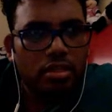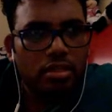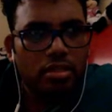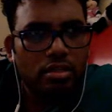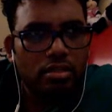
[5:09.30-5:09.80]

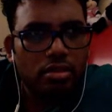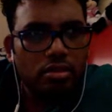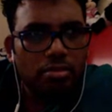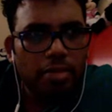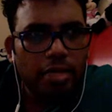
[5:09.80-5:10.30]
this is our
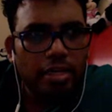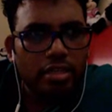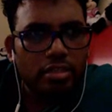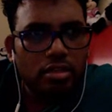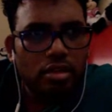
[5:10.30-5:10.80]

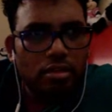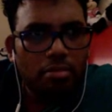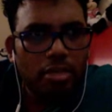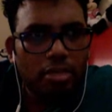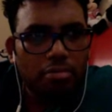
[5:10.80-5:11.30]
package
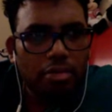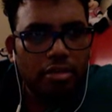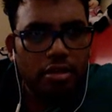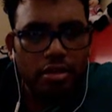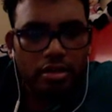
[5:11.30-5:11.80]

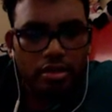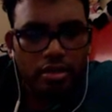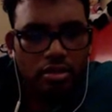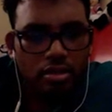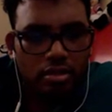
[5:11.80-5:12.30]
com.bitcoin.
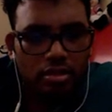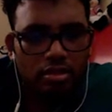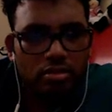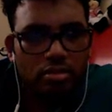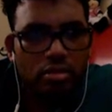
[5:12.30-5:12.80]

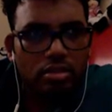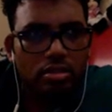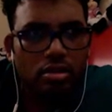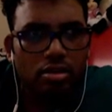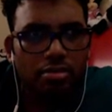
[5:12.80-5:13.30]
So just
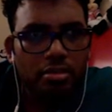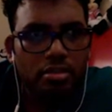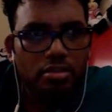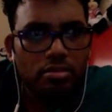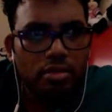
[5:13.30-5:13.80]
copy
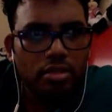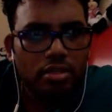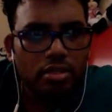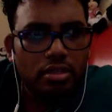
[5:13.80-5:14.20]
this one